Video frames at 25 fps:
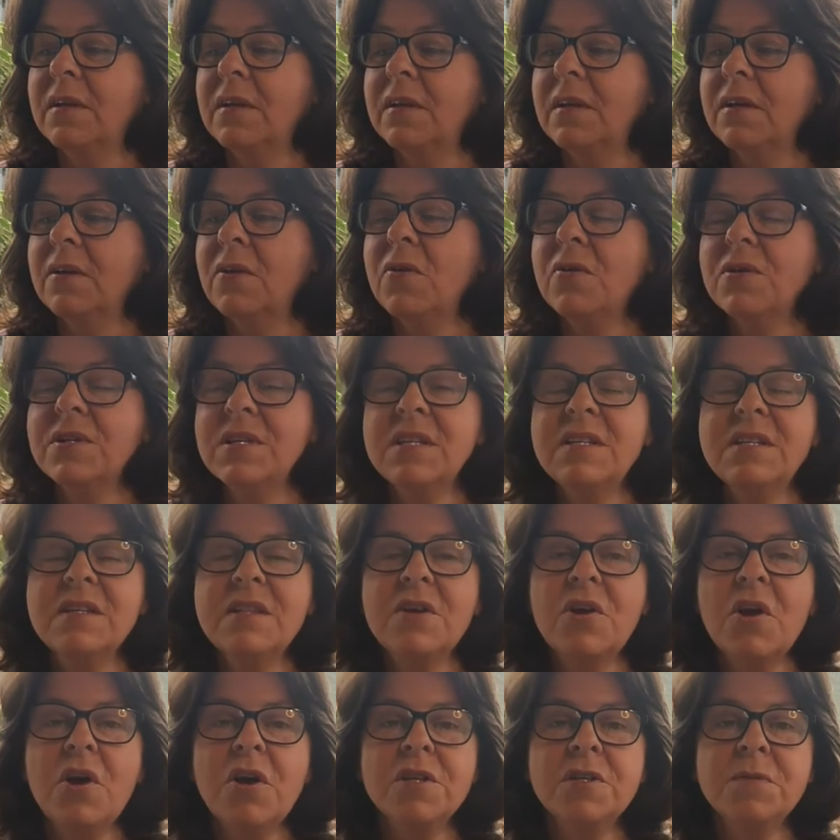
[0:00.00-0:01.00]
According to
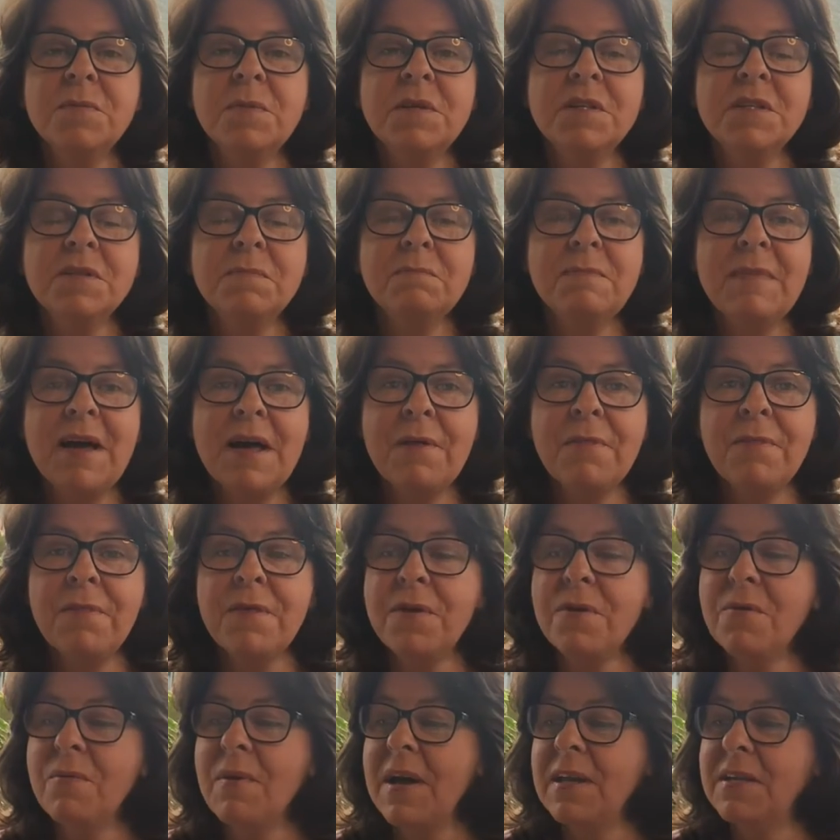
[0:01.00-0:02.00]
the Gospels,
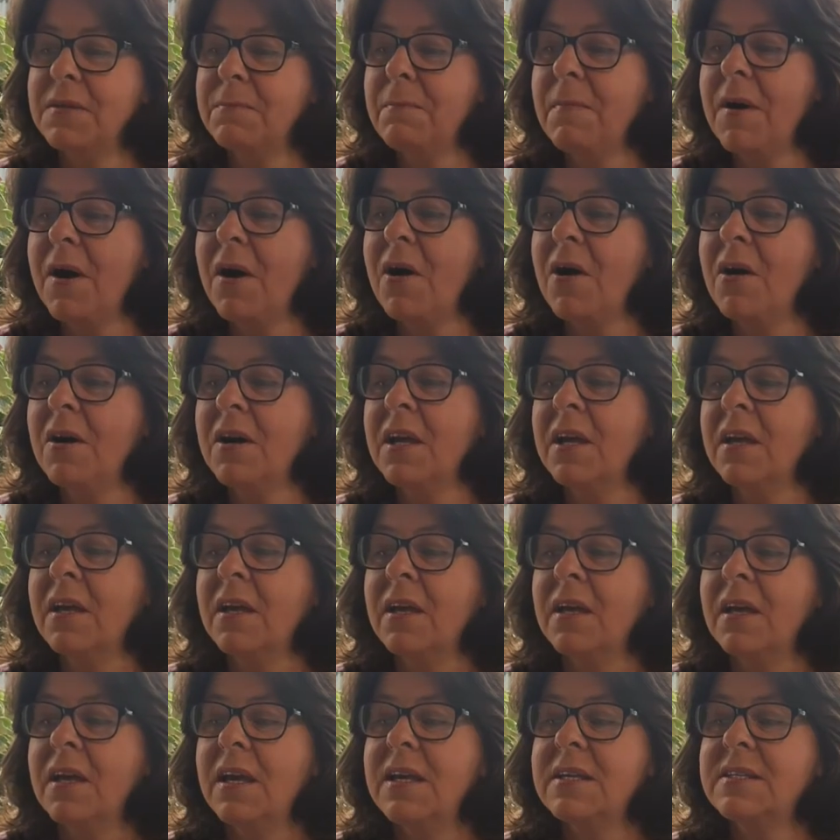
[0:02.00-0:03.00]
Matthew and Mark,
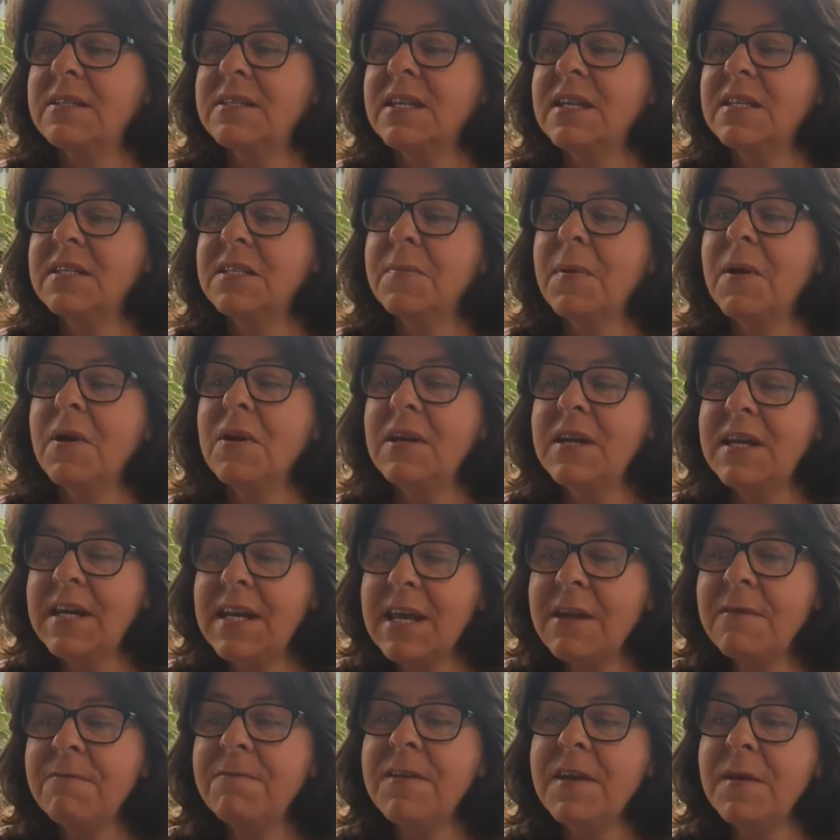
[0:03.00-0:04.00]
it says about
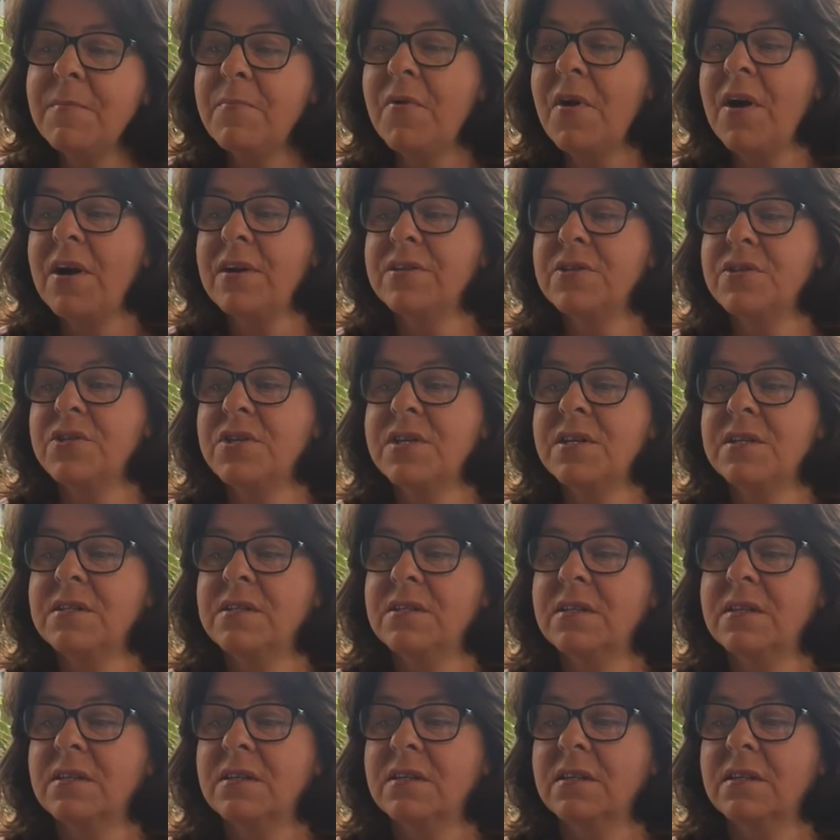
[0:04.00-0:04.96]
leafy branches.